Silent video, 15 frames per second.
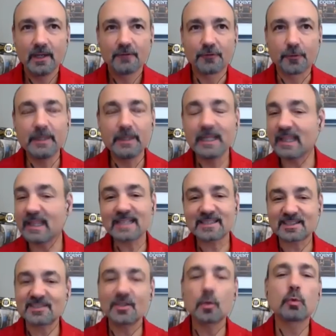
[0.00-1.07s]
for me, that
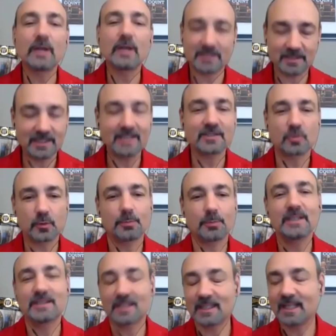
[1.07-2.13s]
still resonates with
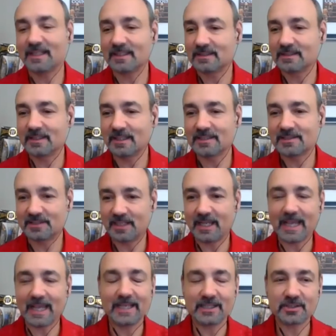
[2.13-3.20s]
me to this
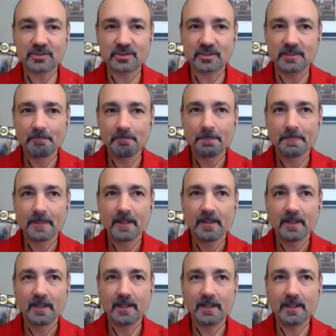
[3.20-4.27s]
day as
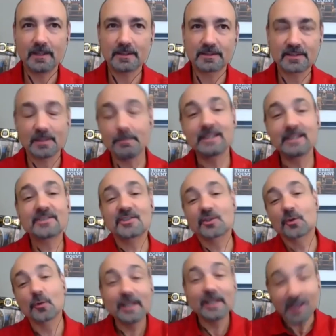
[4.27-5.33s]
some may
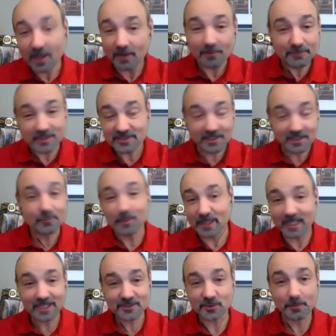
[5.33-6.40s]
disagree. Obviously,
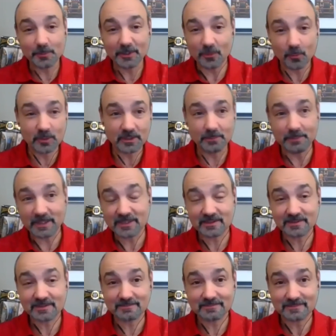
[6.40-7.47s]
everybody has their opinion what the
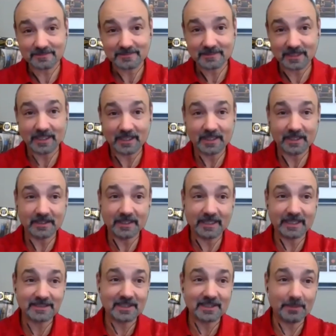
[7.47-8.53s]
best
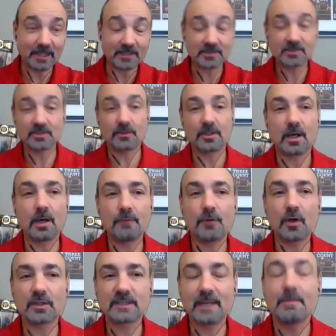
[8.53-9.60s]
NXT matches of
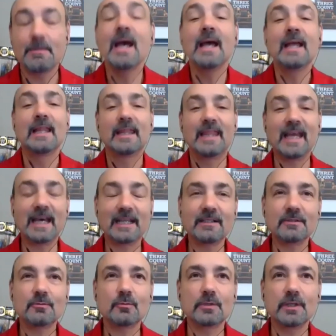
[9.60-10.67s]
all time. That,
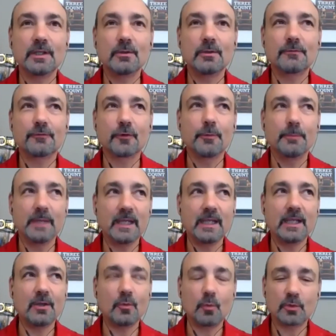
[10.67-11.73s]
for
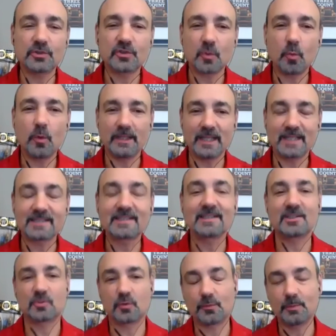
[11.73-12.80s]
me, was the one that
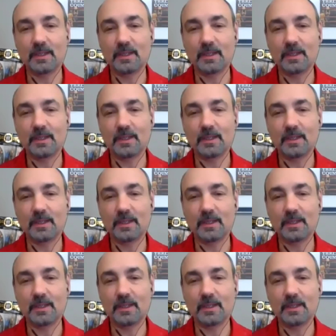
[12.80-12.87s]
sits with